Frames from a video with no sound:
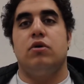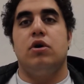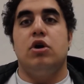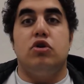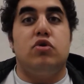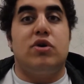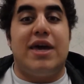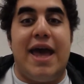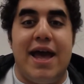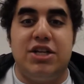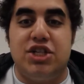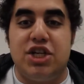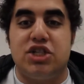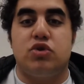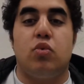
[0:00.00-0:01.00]
You can't
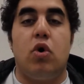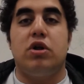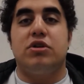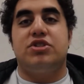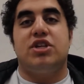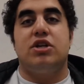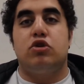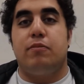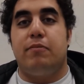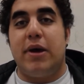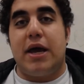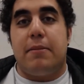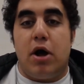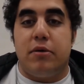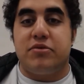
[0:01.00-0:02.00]
just waltz into
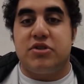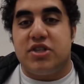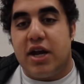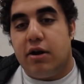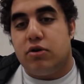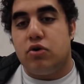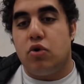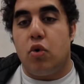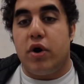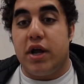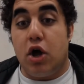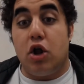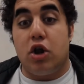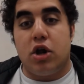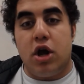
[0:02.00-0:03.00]
Big Mom's territory
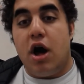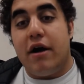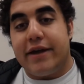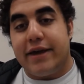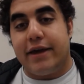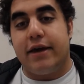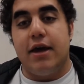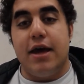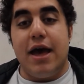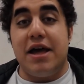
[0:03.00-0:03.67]
all cocky